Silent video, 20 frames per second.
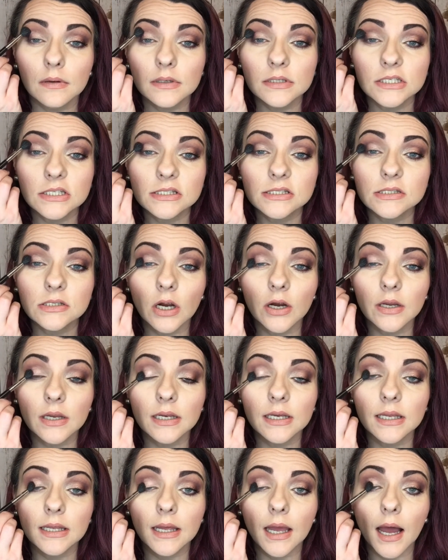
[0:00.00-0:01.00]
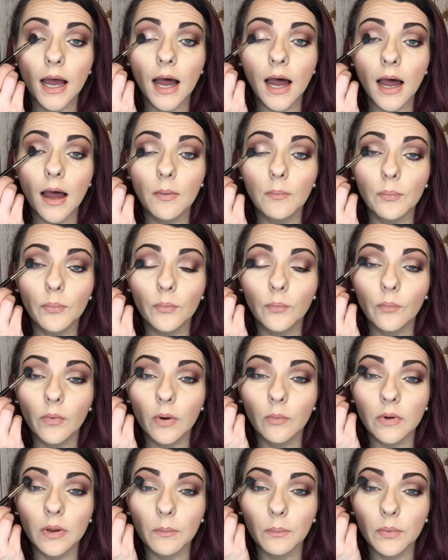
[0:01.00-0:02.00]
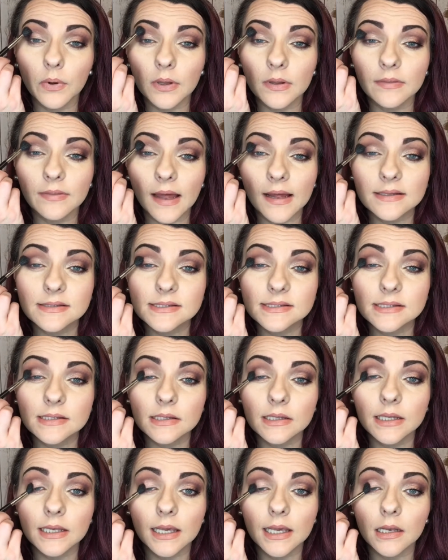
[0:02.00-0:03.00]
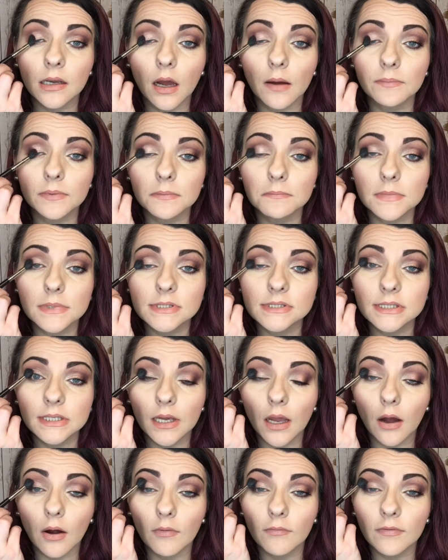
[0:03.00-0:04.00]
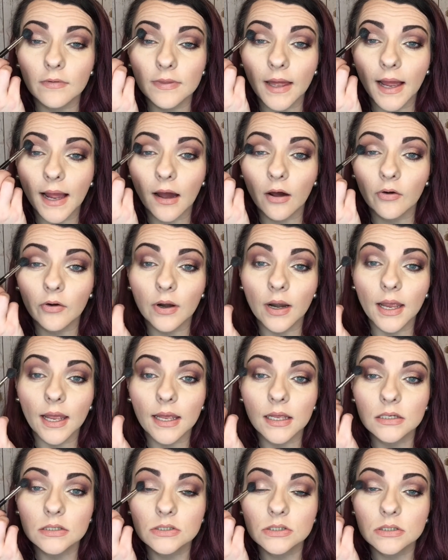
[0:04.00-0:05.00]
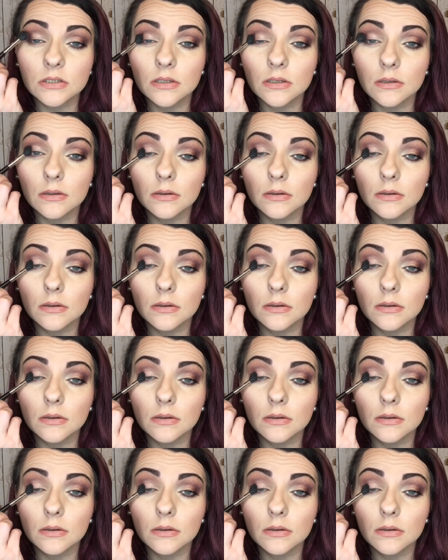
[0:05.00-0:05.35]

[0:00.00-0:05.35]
Just darkening up where we put that Slick and Optimistic over that outer edge.